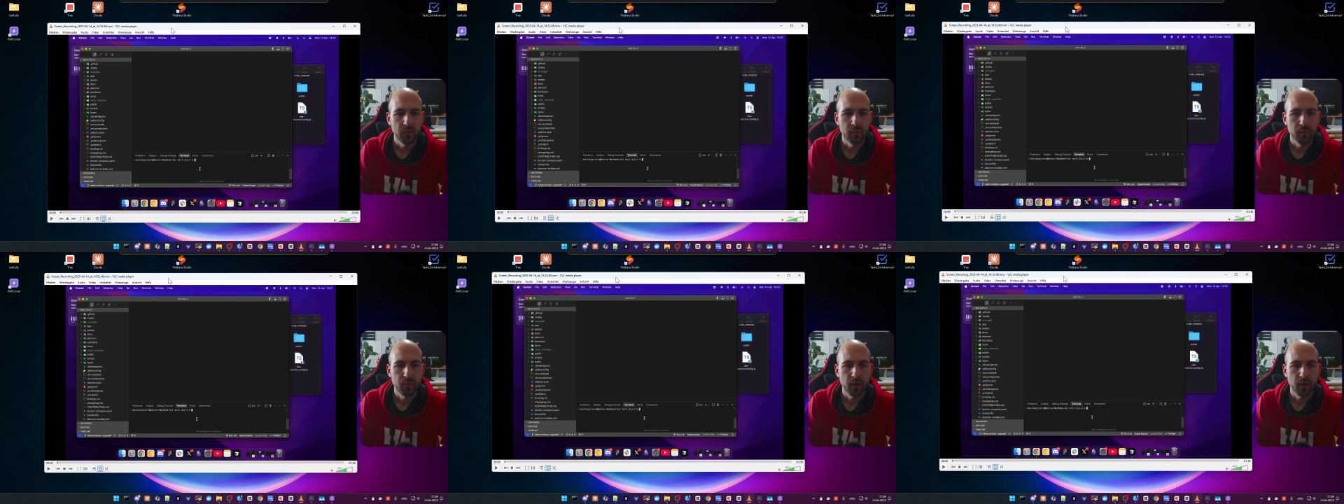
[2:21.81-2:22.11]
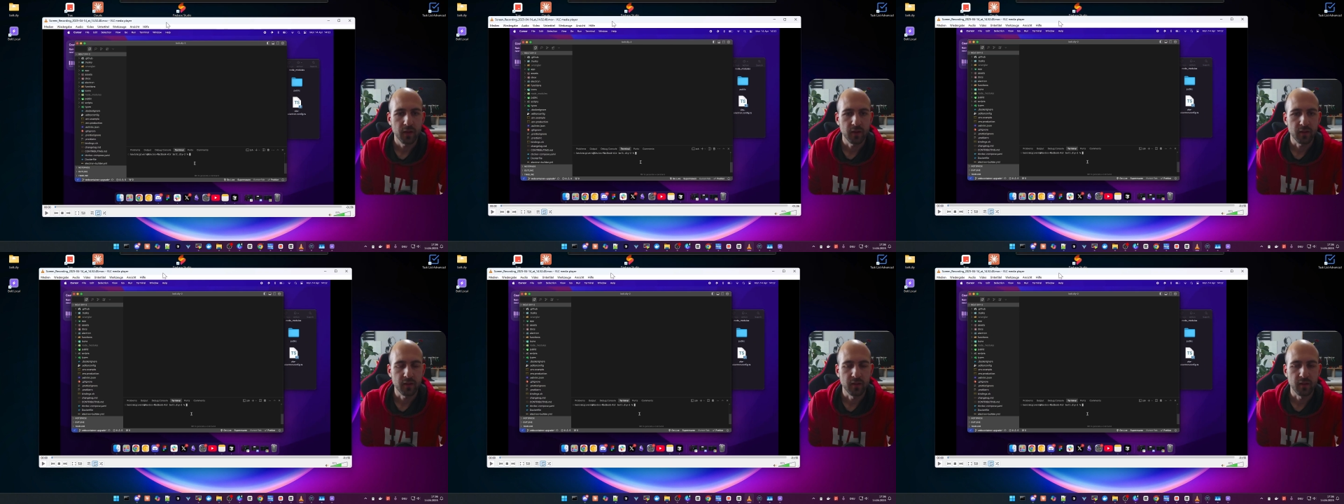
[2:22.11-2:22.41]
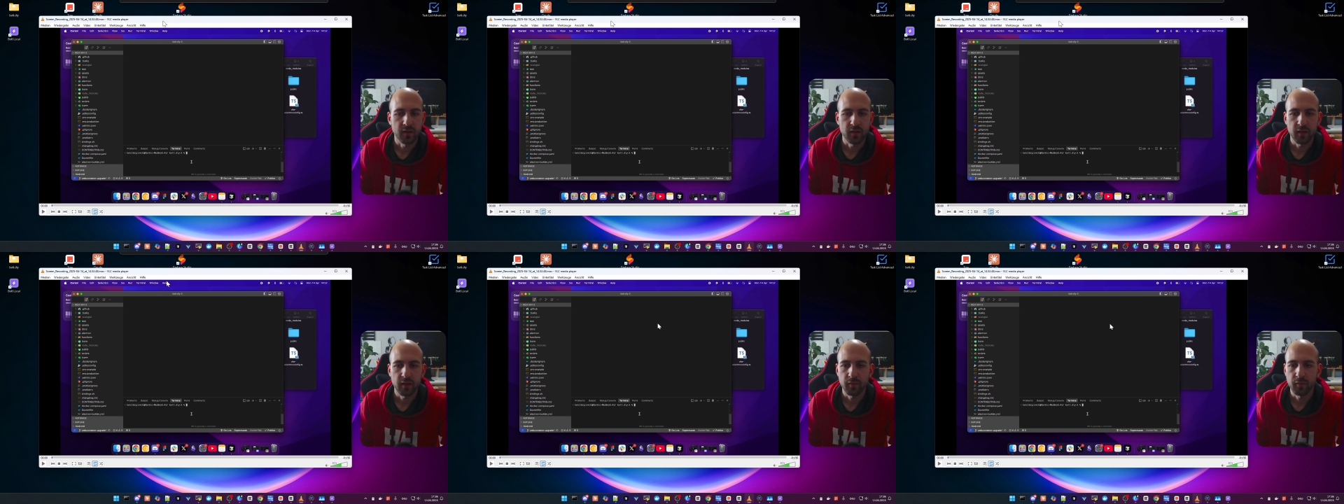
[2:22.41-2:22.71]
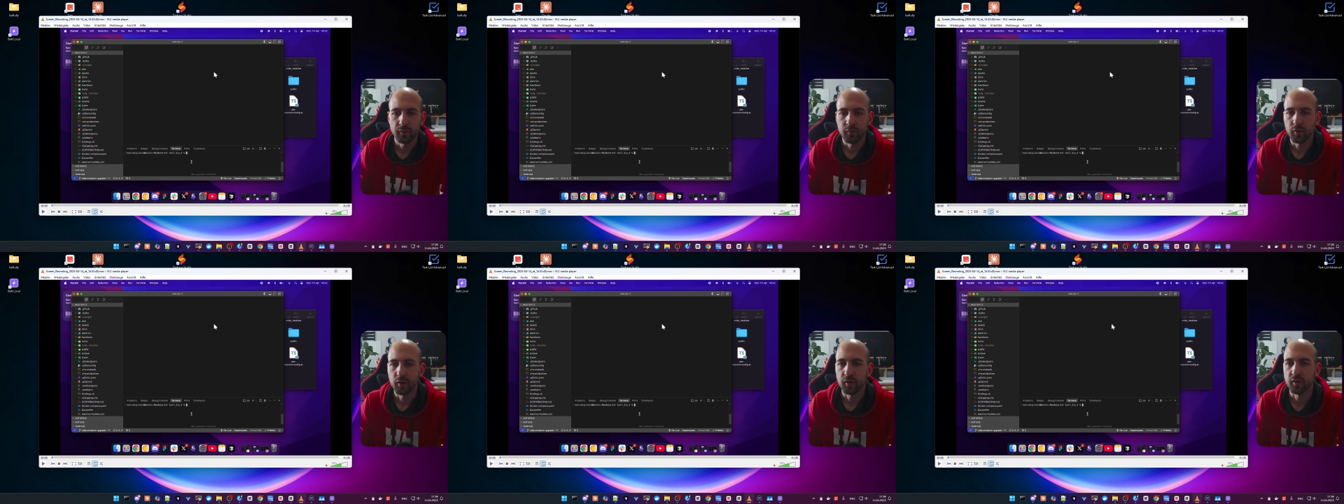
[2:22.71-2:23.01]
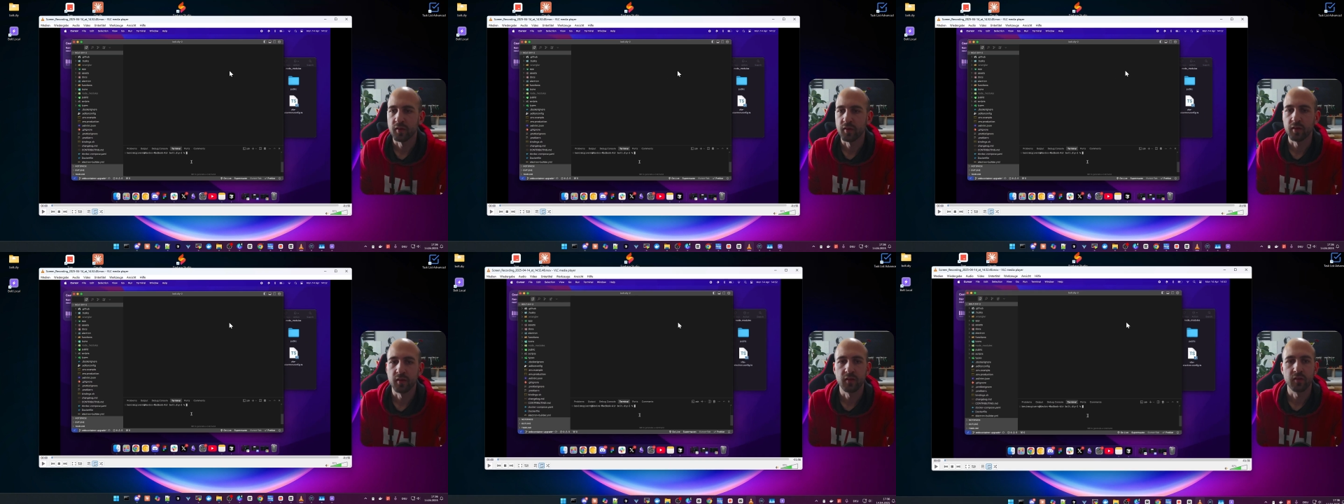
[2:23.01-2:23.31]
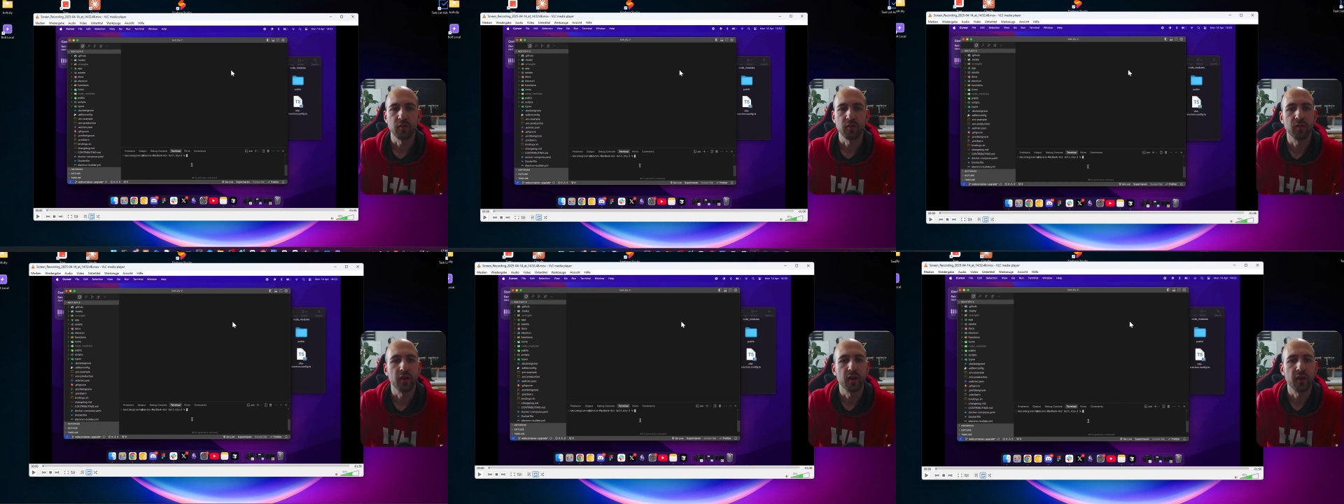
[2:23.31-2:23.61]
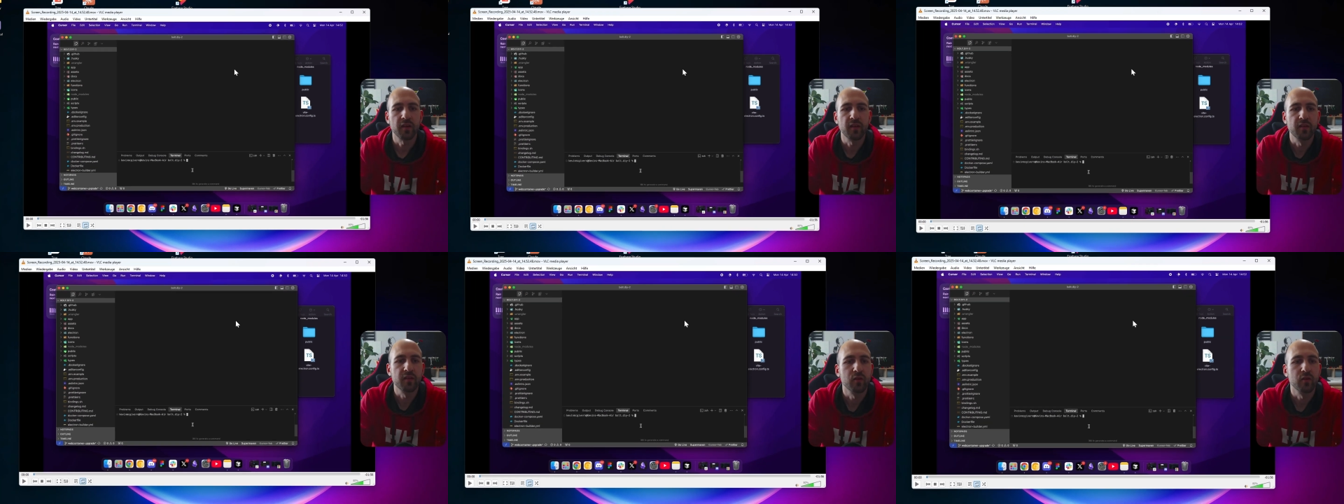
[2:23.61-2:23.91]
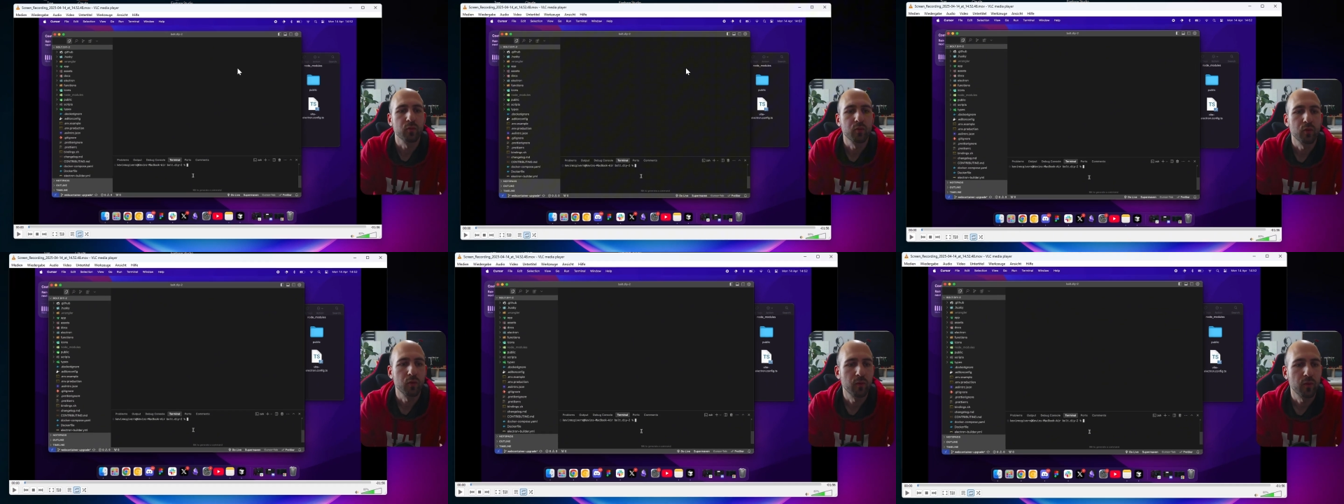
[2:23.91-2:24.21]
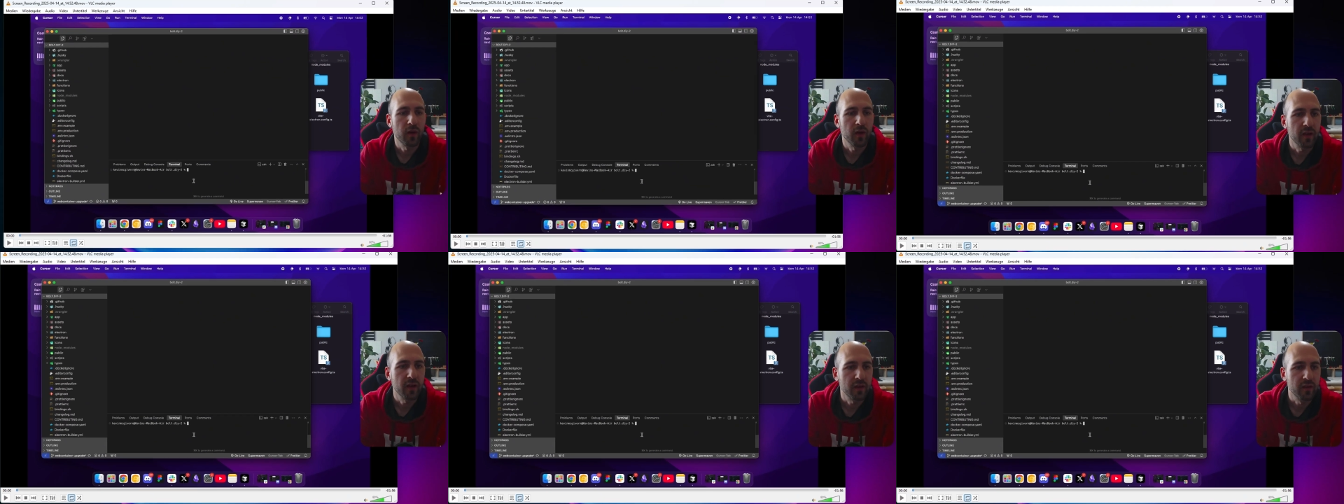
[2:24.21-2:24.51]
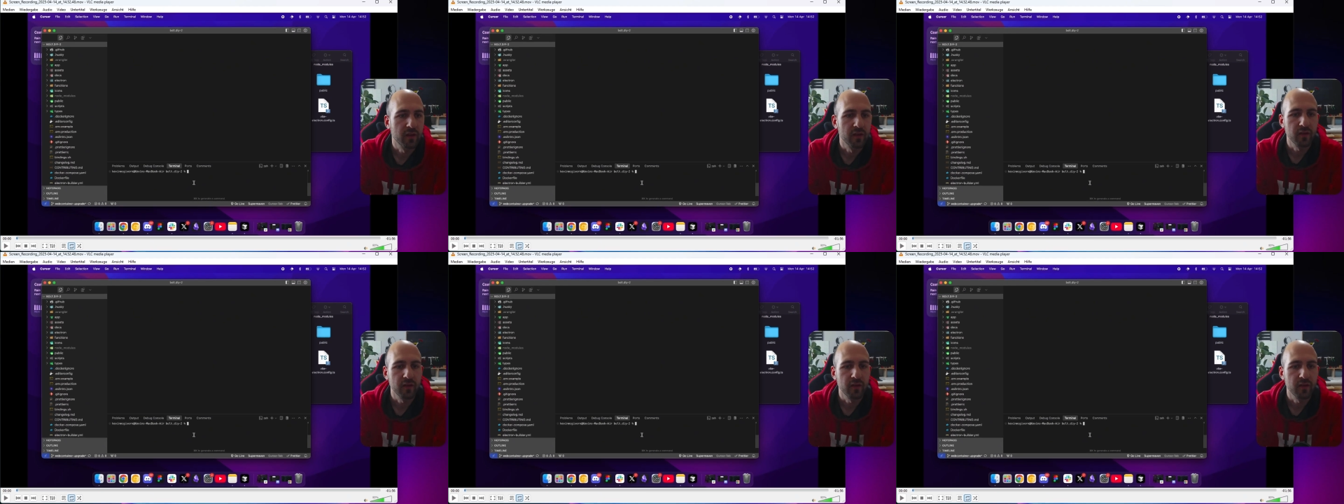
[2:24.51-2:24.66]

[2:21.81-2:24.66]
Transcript: But Kev was so nice to provide